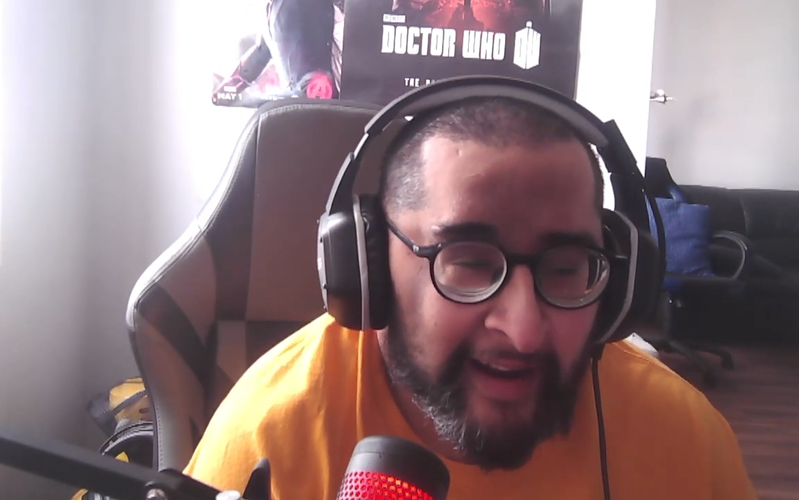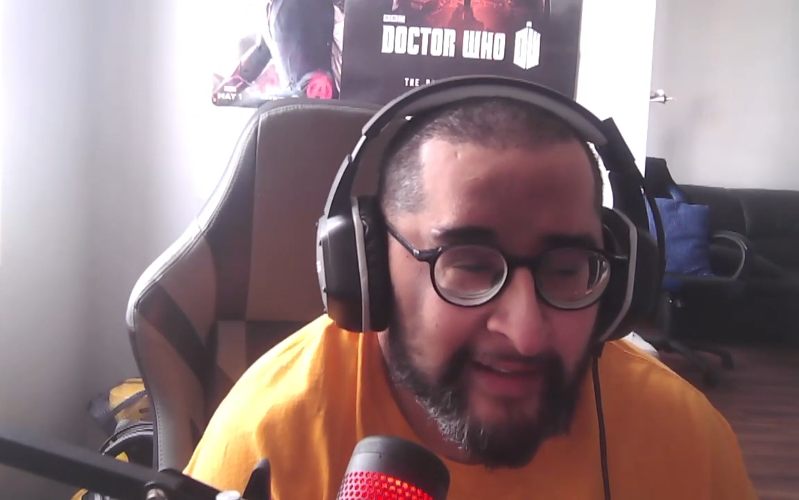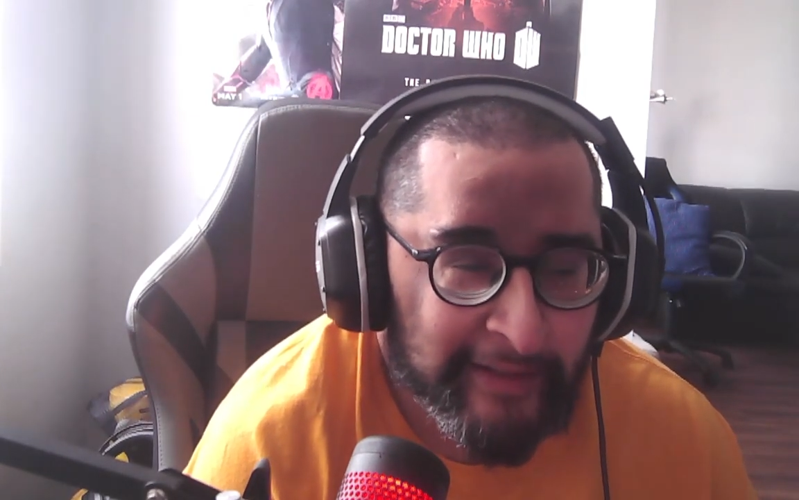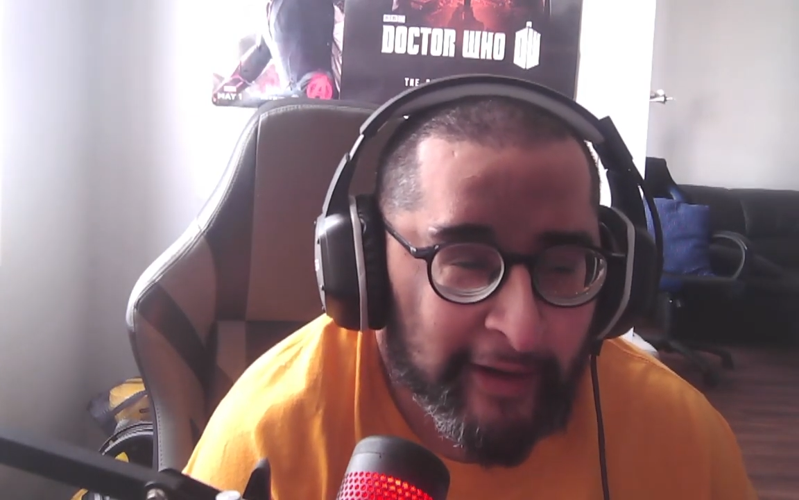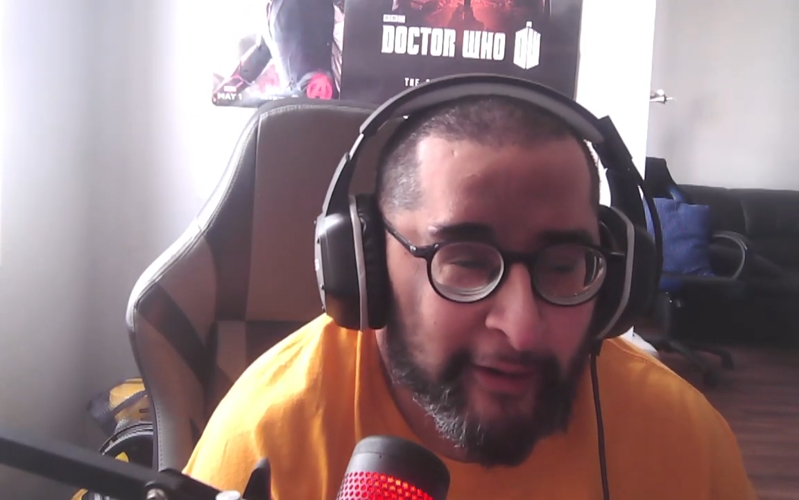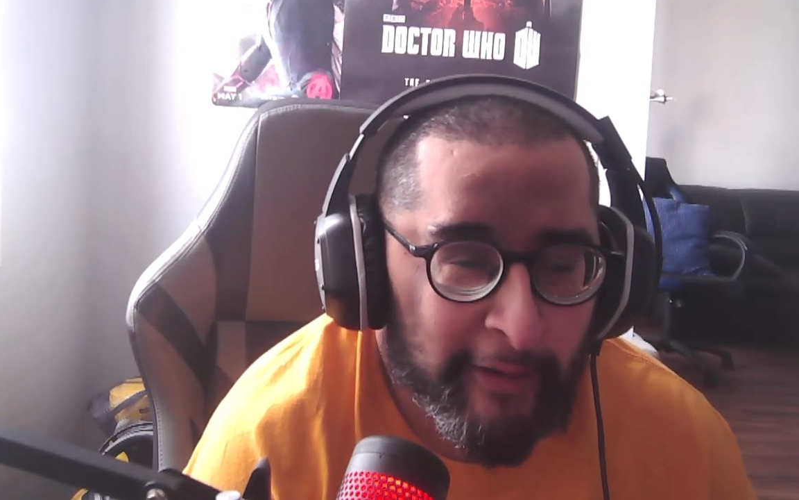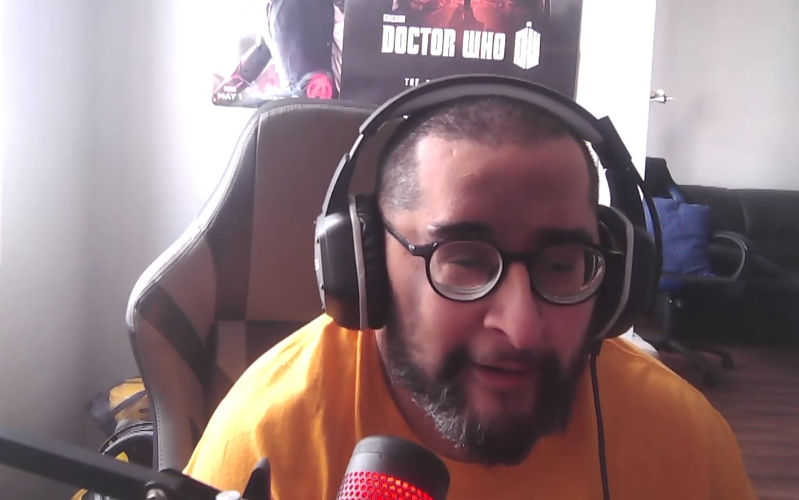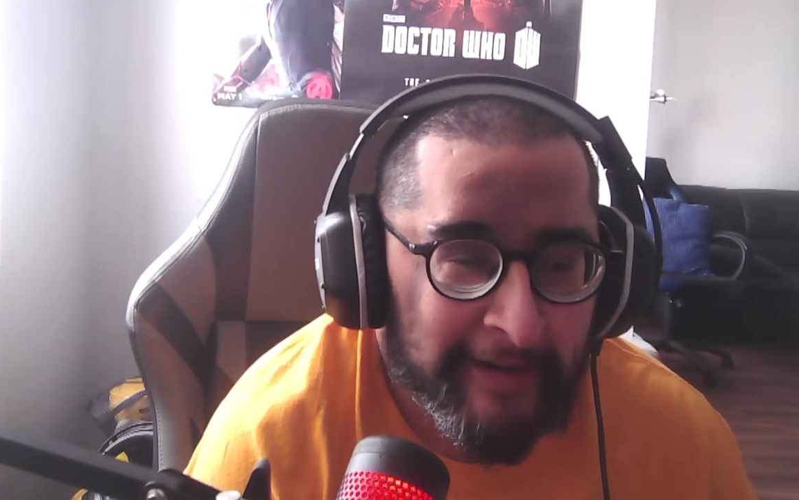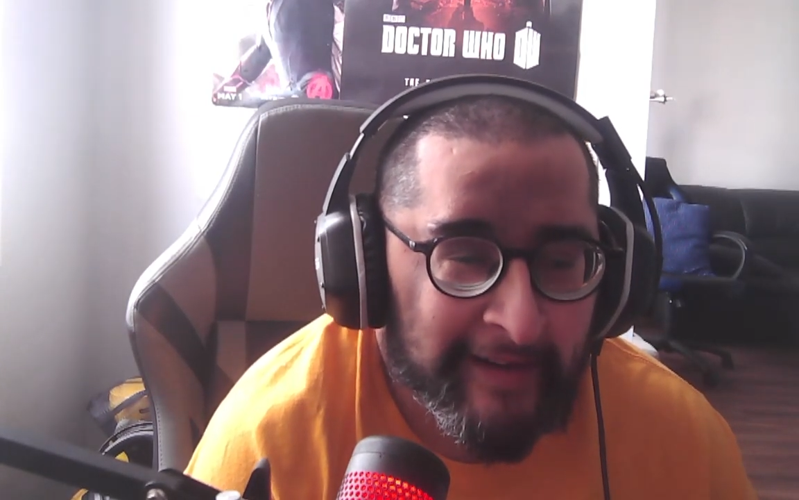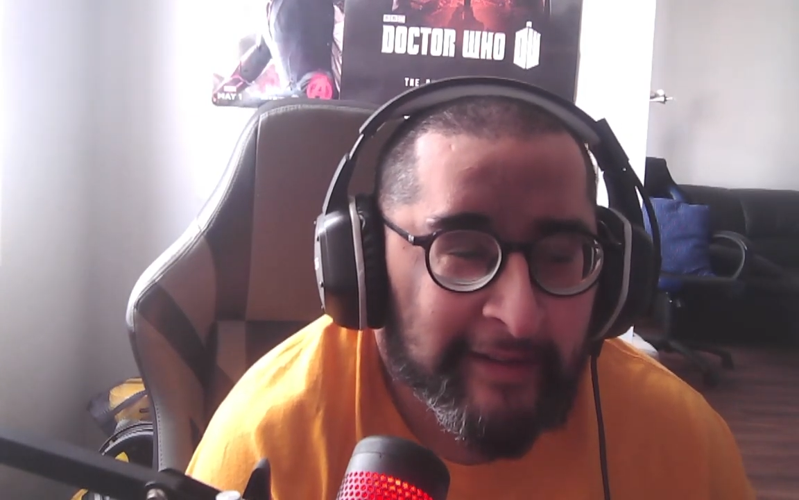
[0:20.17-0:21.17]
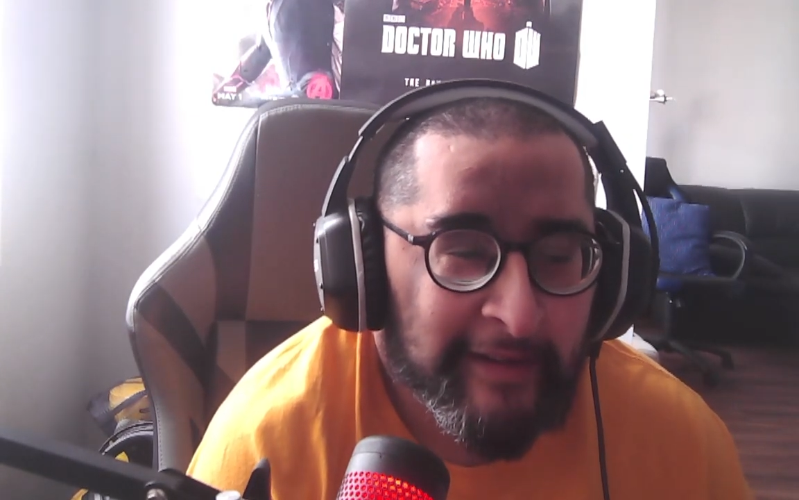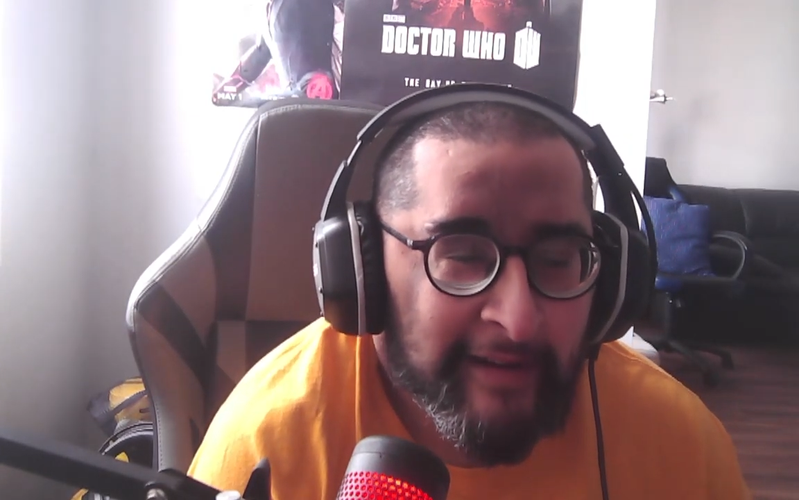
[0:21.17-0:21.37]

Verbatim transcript: let's yeah. go, Otis.